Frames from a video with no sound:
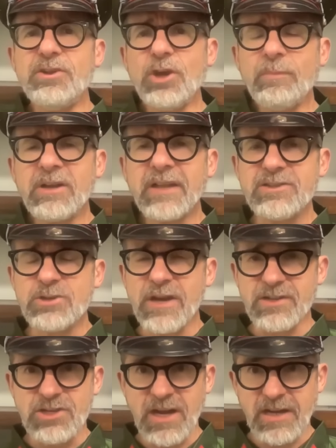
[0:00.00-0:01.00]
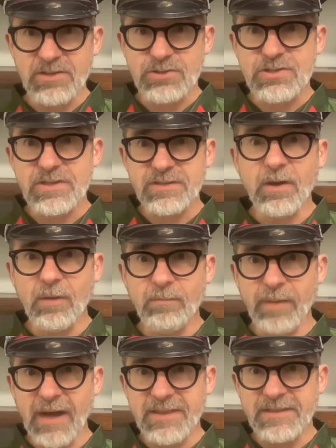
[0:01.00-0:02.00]
nomenclature had changed
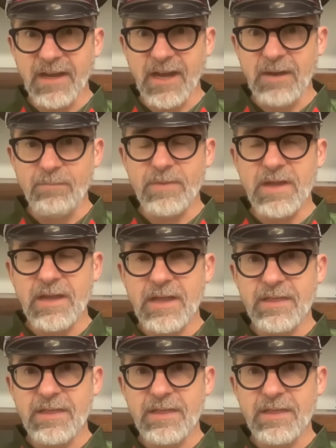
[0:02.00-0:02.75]
by the time